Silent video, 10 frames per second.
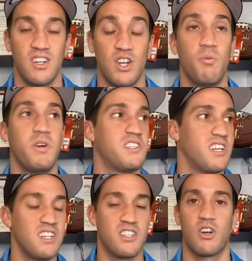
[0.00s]
Could we
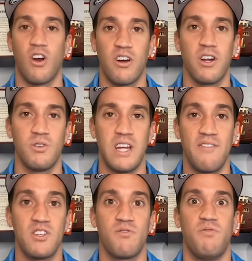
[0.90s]
see Takario
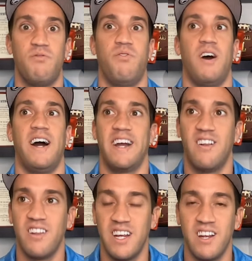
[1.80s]
Davis
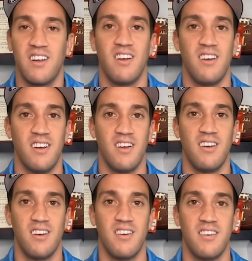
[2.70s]
finally
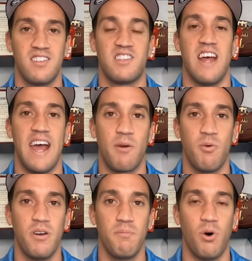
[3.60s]
snag
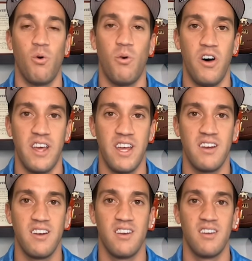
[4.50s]
one, pull one
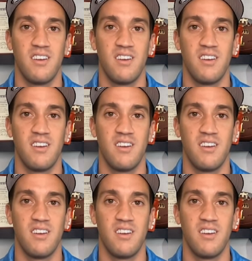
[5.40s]
in?